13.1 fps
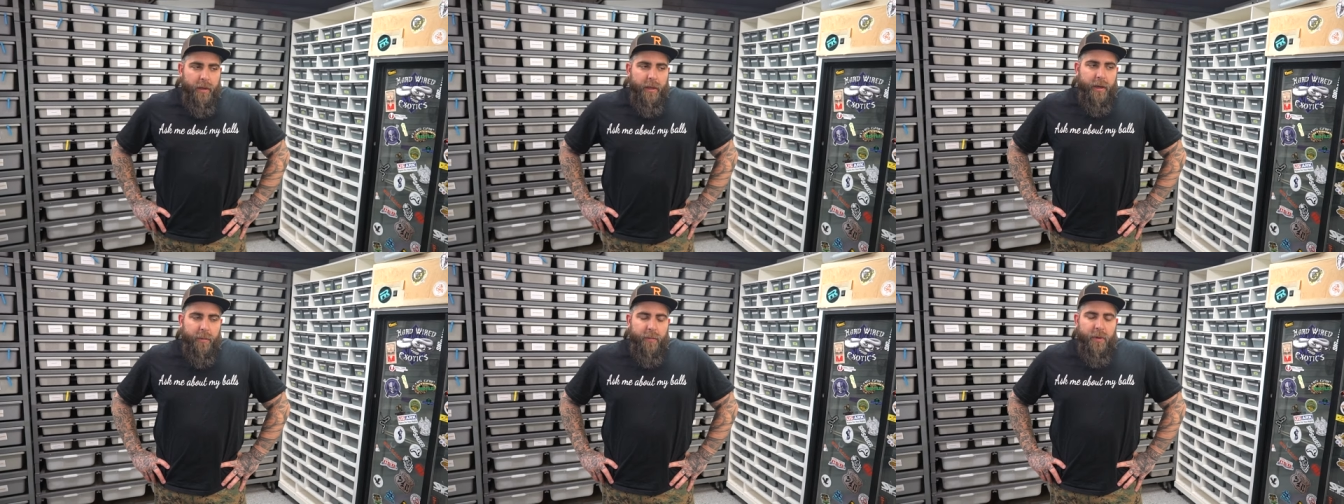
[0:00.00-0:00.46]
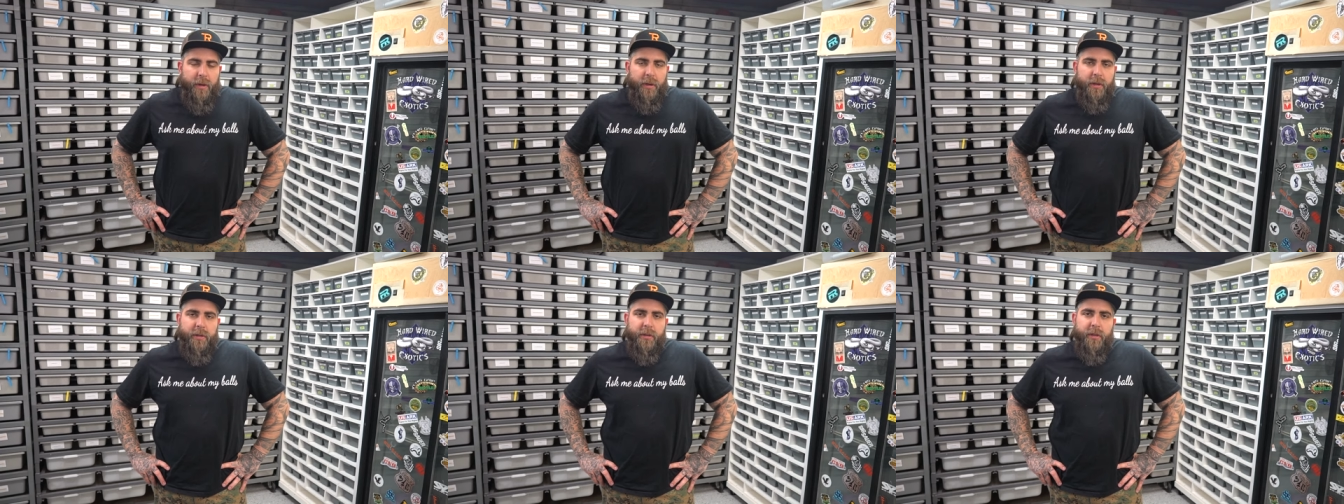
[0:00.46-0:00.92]
Yep.
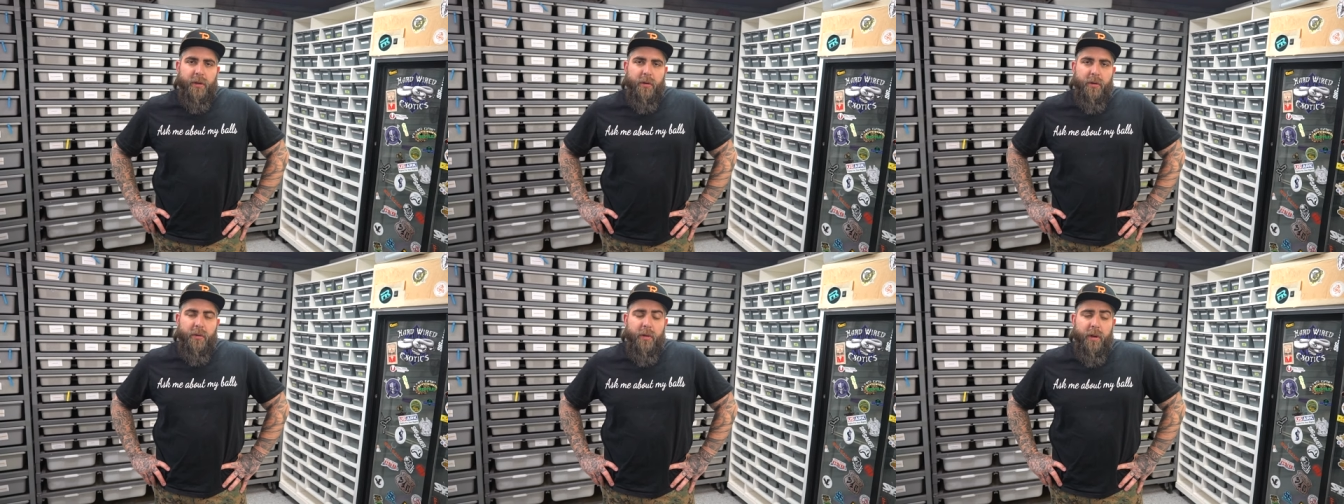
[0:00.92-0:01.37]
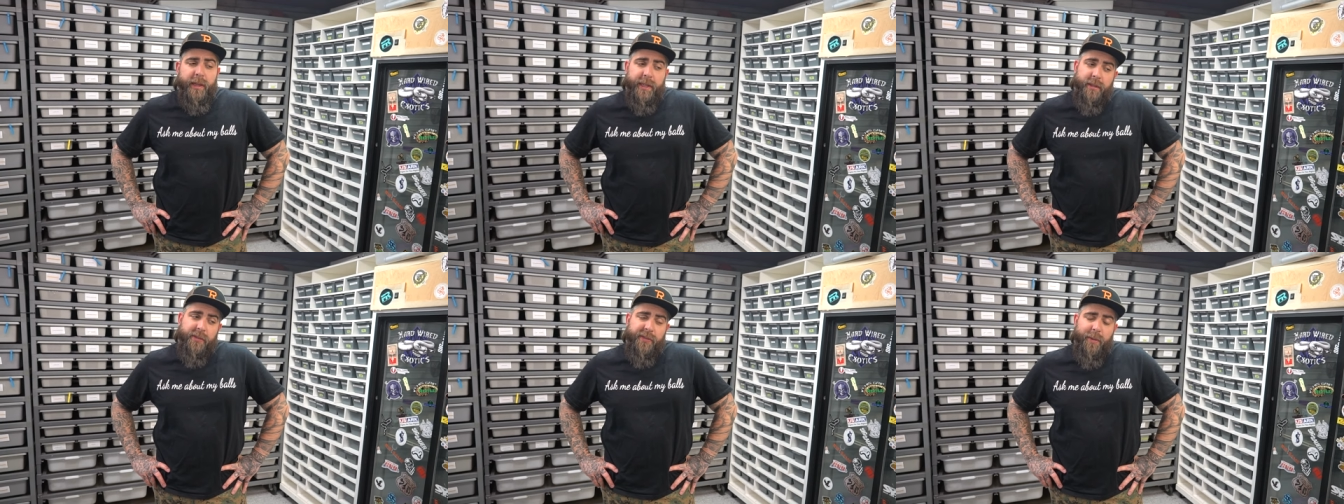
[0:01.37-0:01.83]
So at
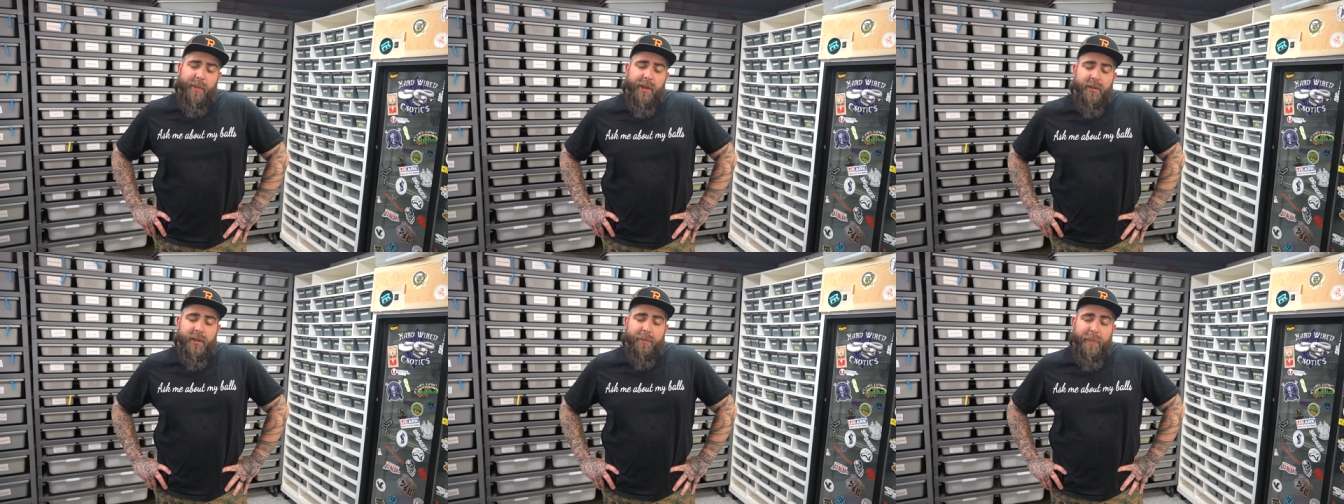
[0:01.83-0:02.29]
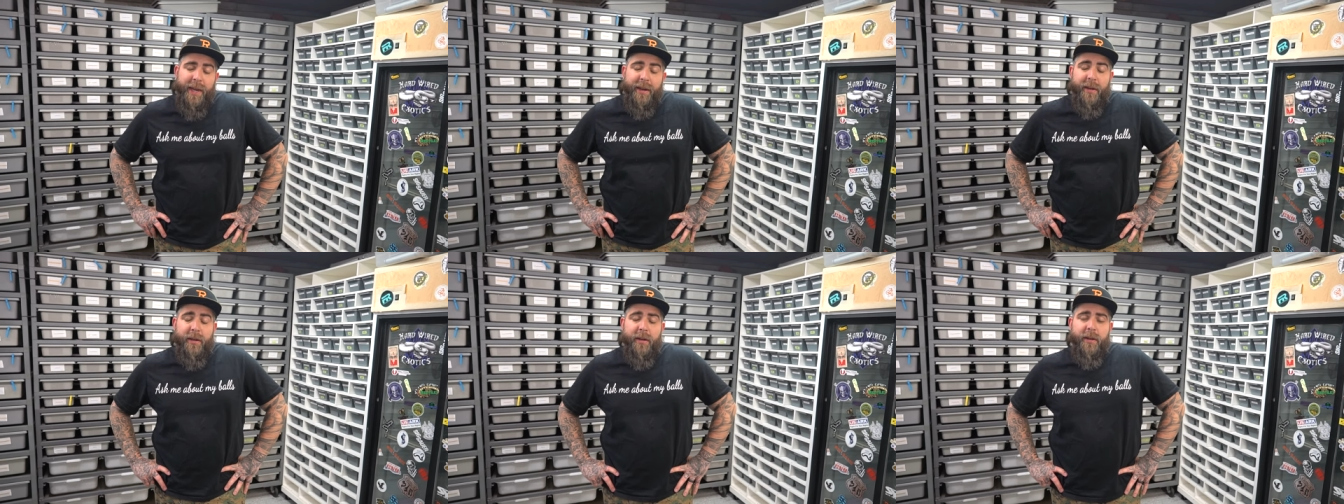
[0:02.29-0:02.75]
least the female's a
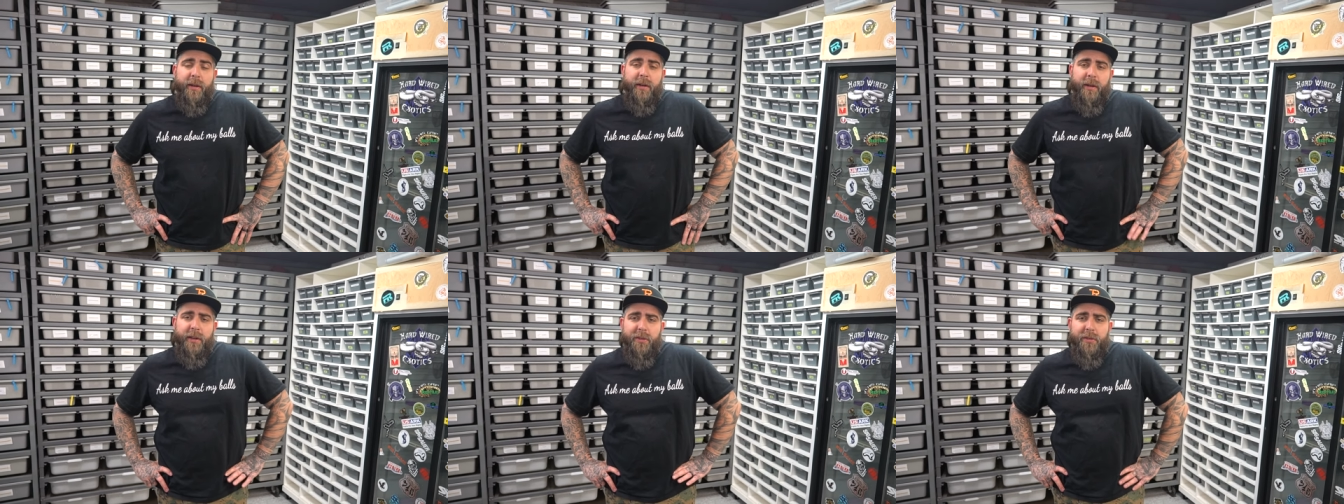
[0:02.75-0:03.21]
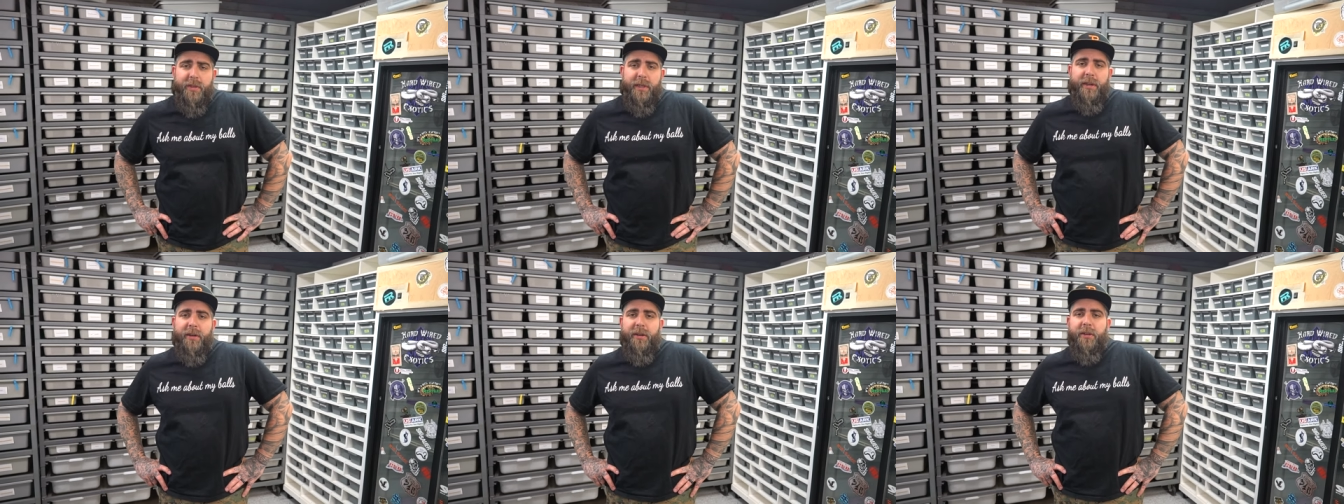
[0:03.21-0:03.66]
banger. You'll see
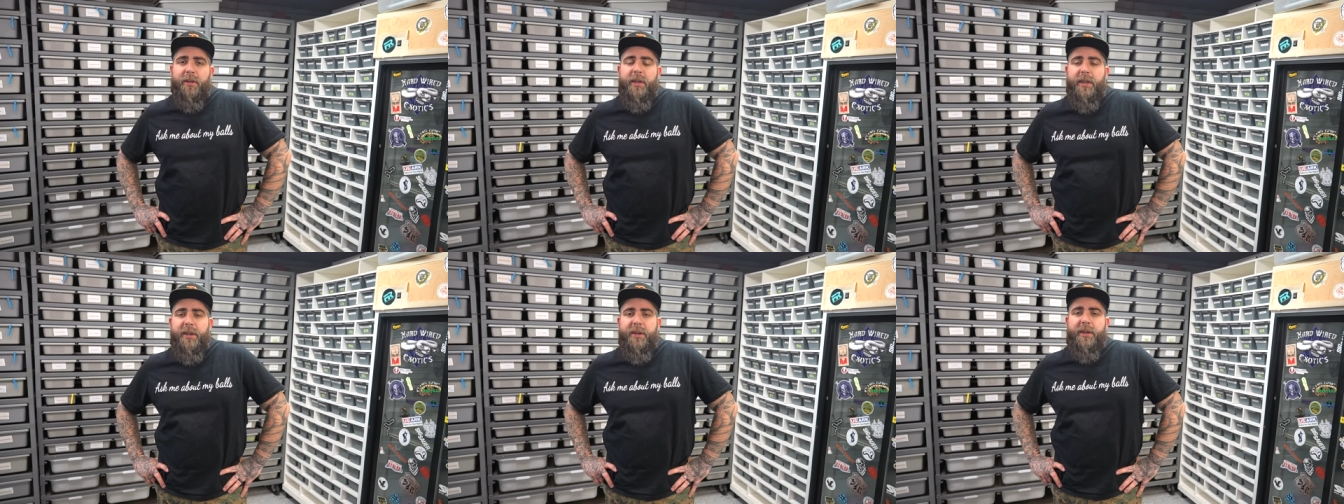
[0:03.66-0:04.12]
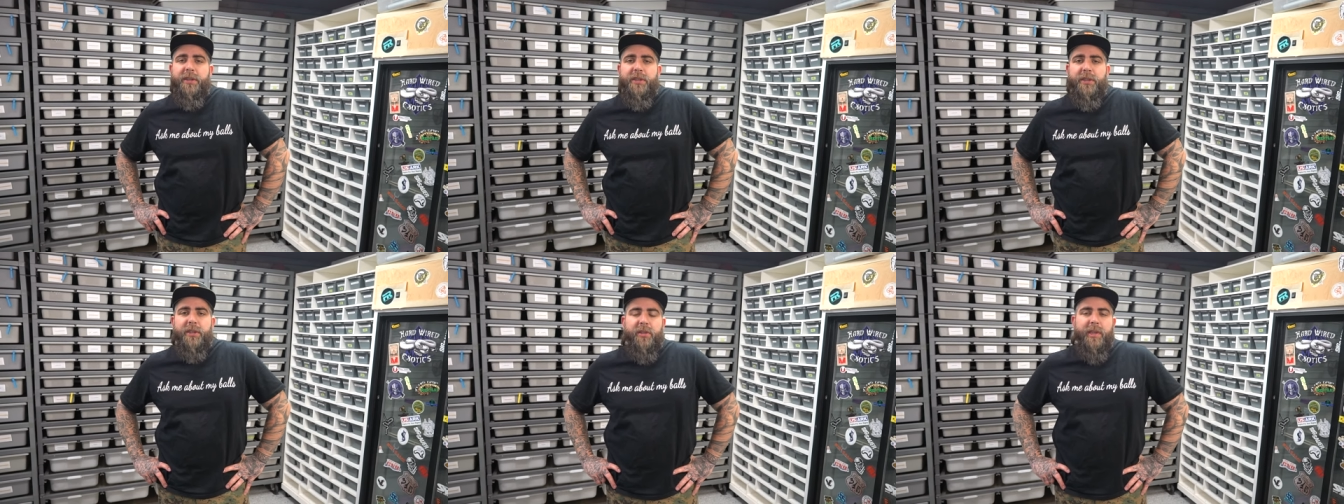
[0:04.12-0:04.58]
her here in
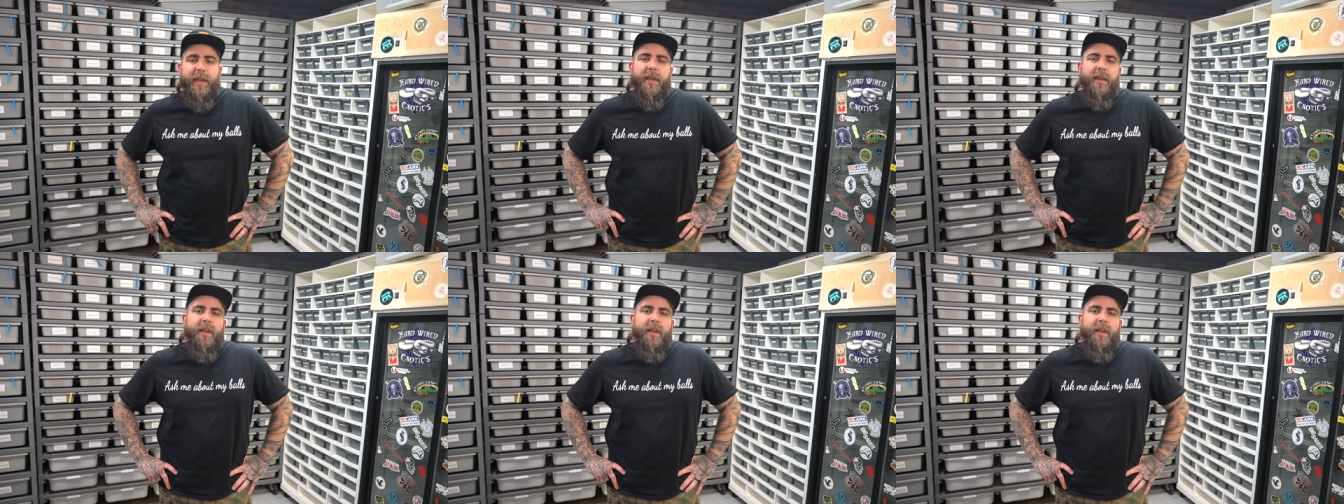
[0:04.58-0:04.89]
just a second.